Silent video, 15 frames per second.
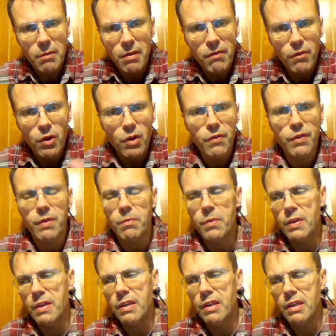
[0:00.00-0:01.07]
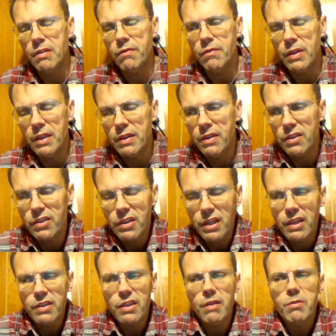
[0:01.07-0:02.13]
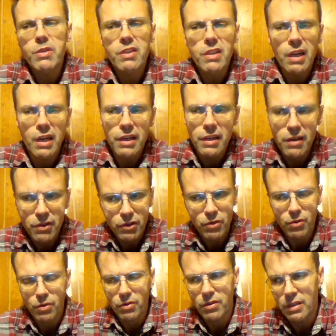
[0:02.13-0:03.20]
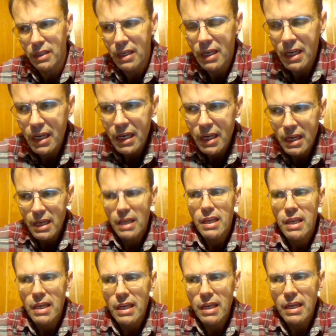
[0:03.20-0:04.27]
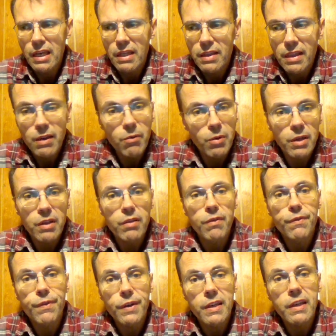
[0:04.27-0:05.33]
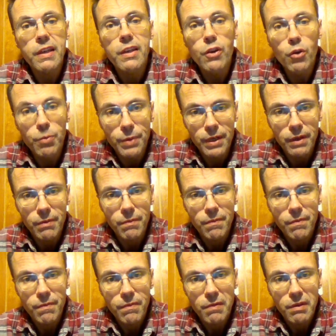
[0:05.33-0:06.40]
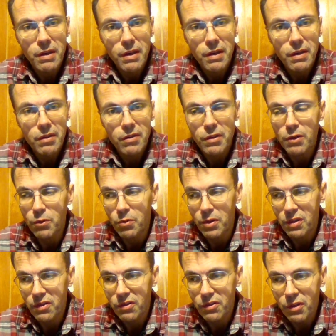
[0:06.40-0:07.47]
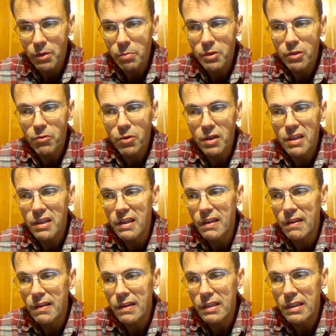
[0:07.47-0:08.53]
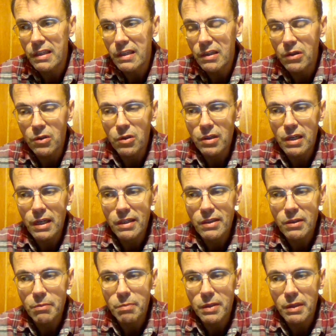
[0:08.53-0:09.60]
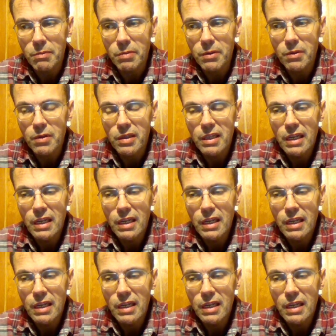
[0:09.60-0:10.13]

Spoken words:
involved in me in this case. I was 9 years old, and they wanted to fucking kill me. There were Serbs working in there, all kinds of people,